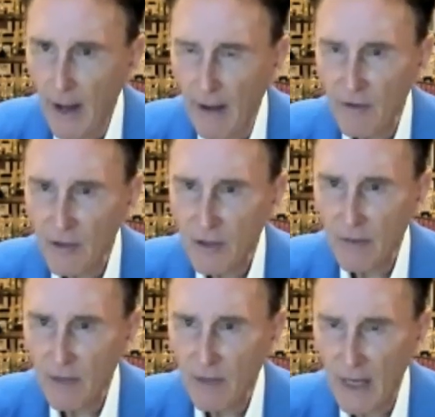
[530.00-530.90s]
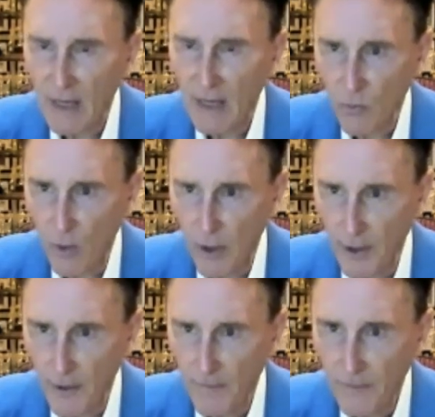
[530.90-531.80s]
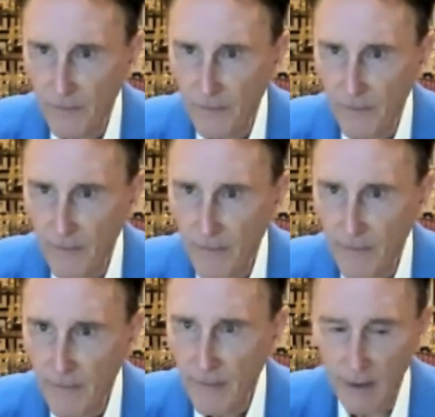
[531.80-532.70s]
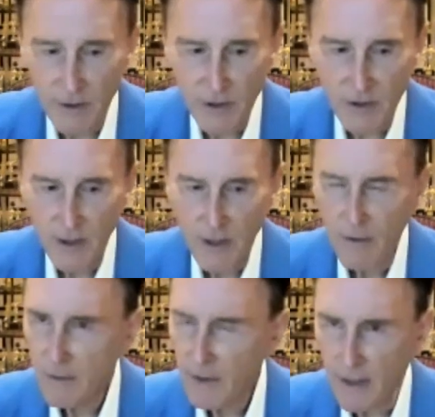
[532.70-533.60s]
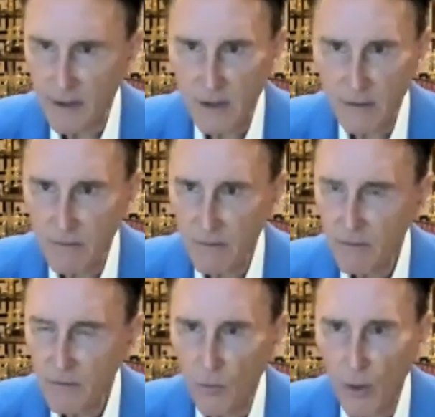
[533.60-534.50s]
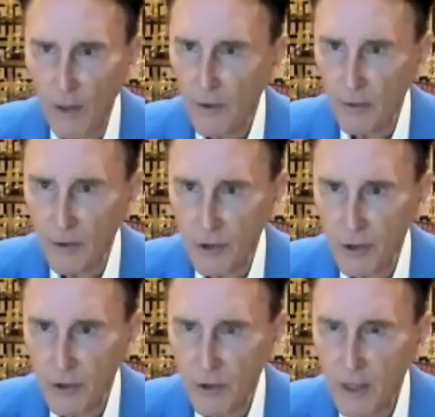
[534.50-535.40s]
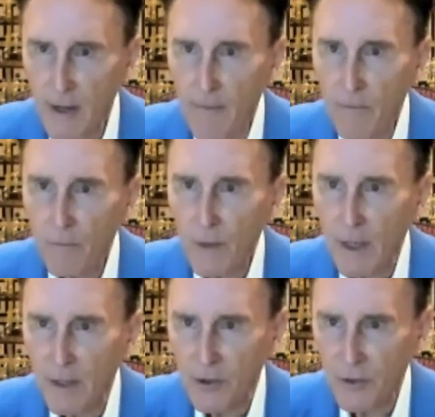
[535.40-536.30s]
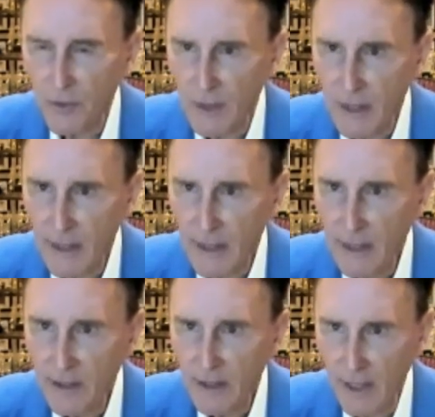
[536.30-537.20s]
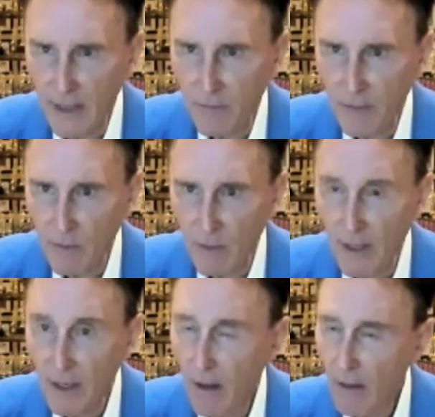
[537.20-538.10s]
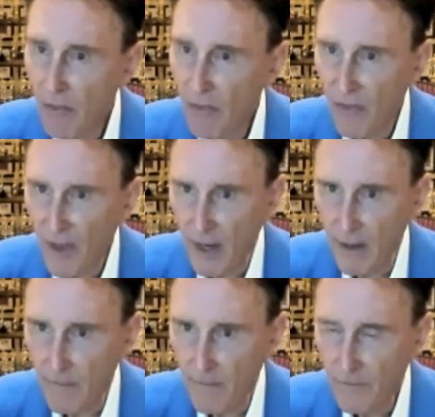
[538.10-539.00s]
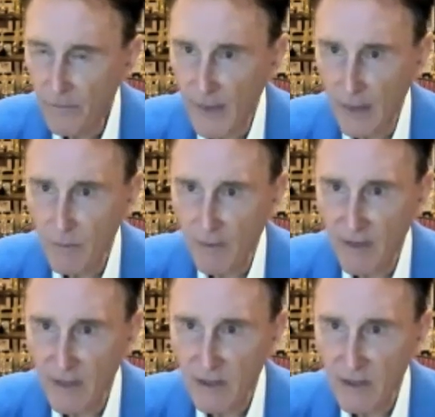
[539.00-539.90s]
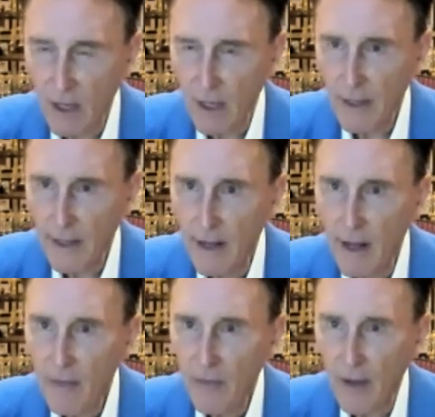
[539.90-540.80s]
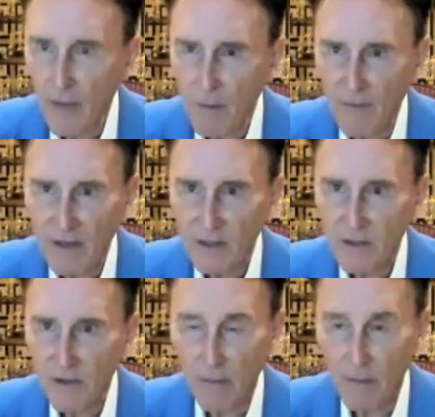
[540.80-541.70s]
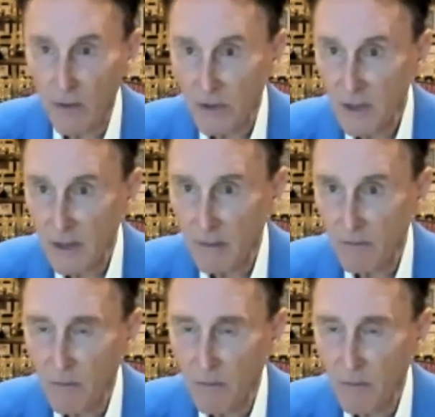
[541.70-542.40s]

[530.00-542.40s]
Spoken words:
have yourself a glass of water. Just get some water or juice, because you need to keep the blood thin. That prevents clotting, that prevents thrombosis, that